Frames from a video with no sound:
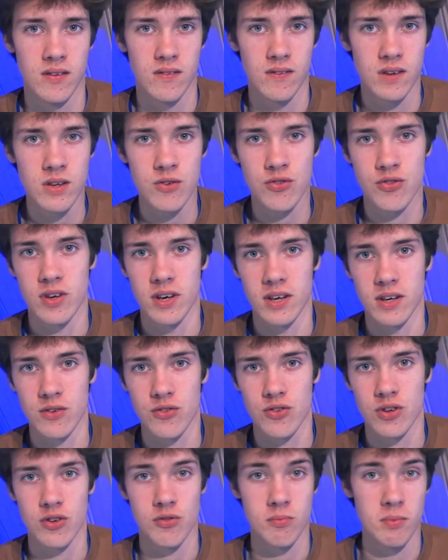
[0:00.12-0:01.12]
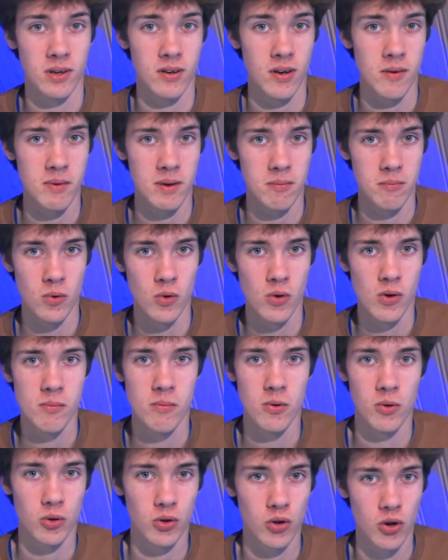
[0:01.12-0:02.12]
These days, it's becoming more and
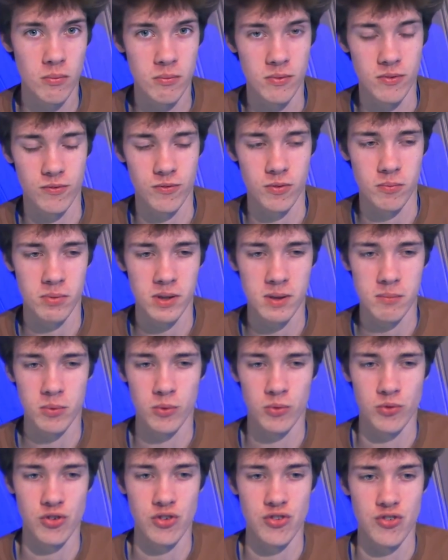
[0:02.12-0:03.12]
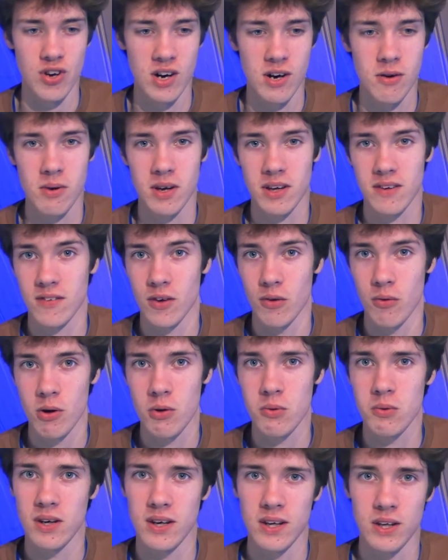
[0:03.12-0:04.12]
more common for people to generate their
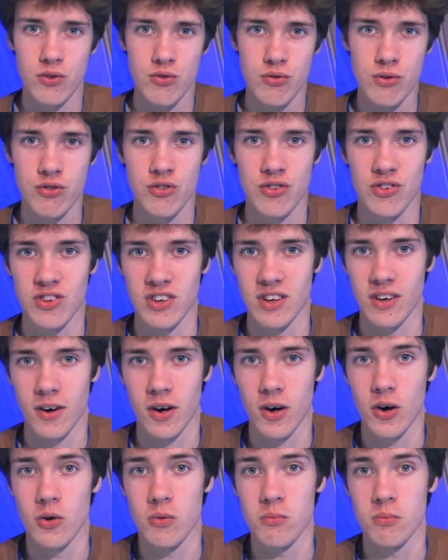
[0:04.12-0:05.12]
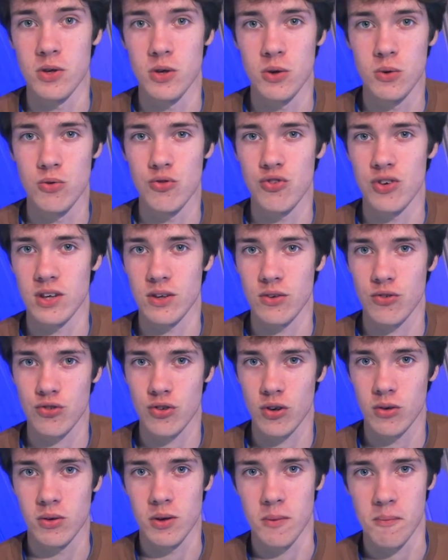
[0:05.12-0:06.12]
own electricity at home using
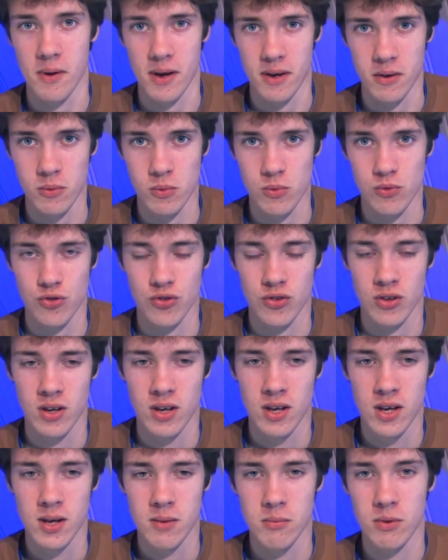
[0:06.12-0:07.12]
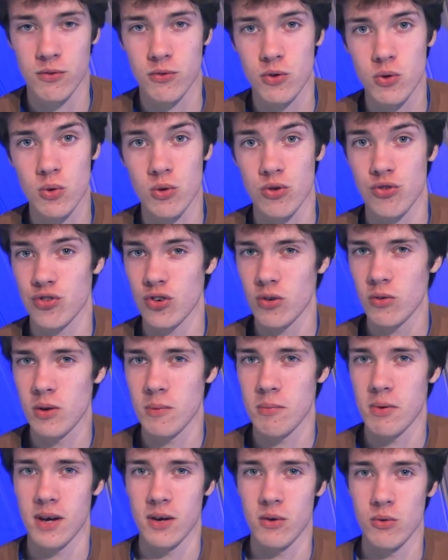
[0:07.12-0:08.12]
solar panels. But of course, solar
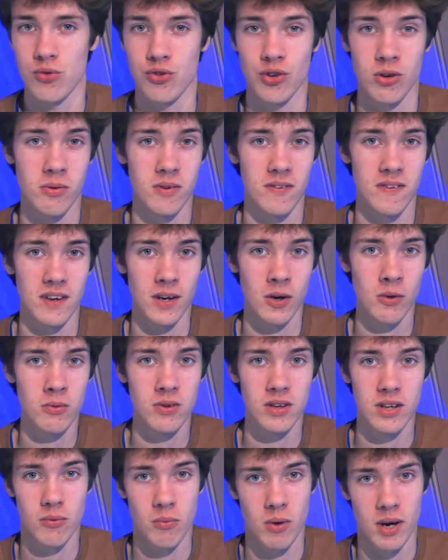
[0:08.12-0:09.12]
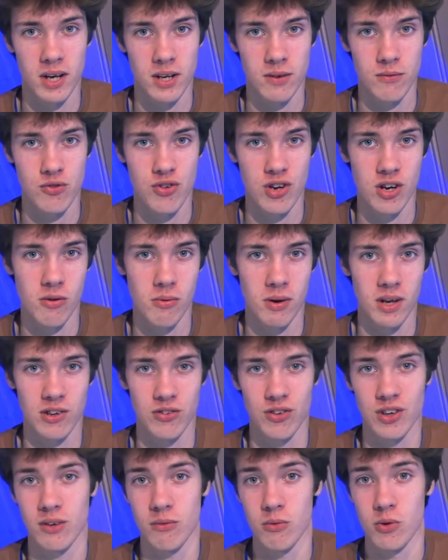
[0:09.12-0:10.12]
panels aren't the only way of
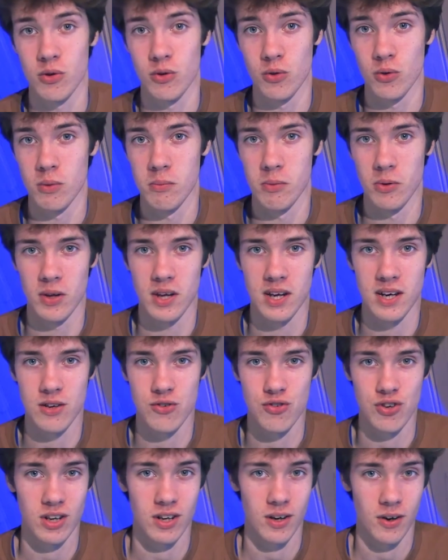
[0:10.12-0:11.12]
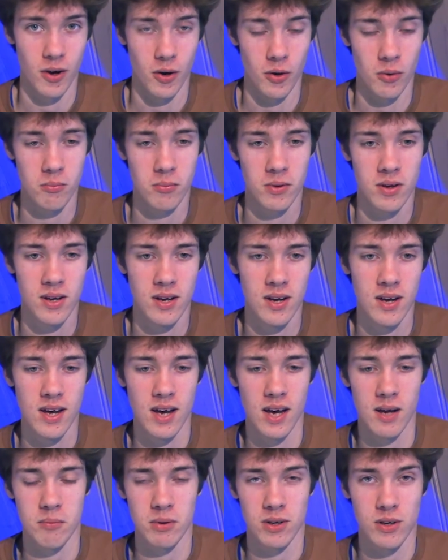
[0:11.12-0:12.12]
generating renewable energy at home,
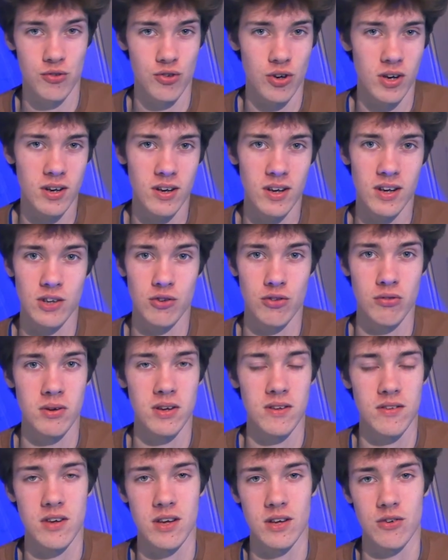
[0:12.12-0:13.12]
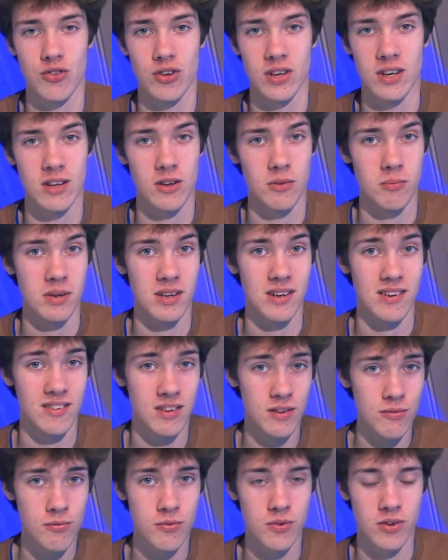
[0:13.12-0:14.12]
and because I like doing things a little bit
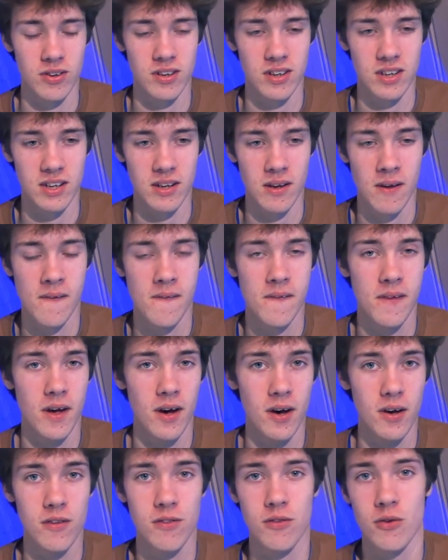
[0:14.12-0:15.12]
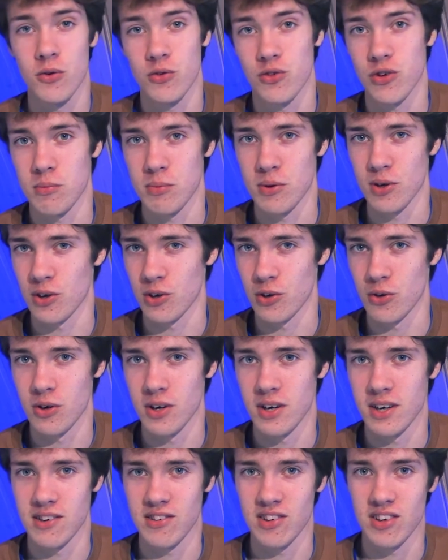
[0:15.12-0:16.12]
differently, I thought it'd be a good
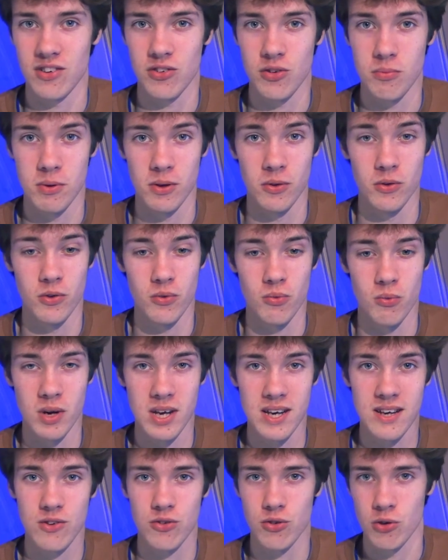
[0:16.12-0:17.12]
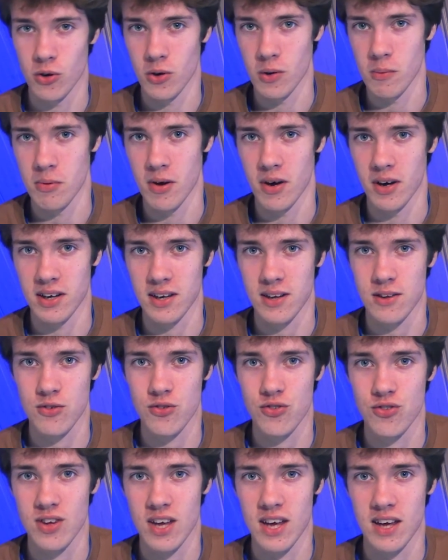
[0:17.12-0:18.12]
idea to build a wind turbine
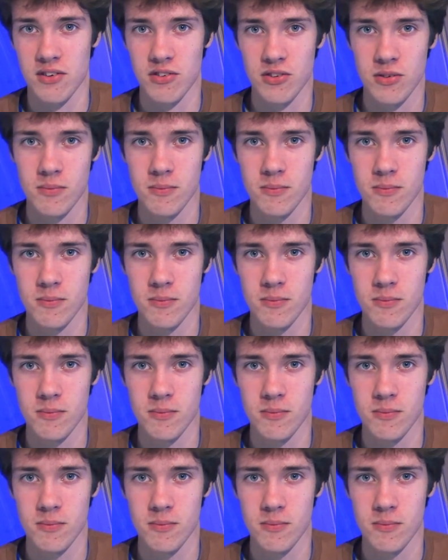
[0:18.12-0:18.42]
instead.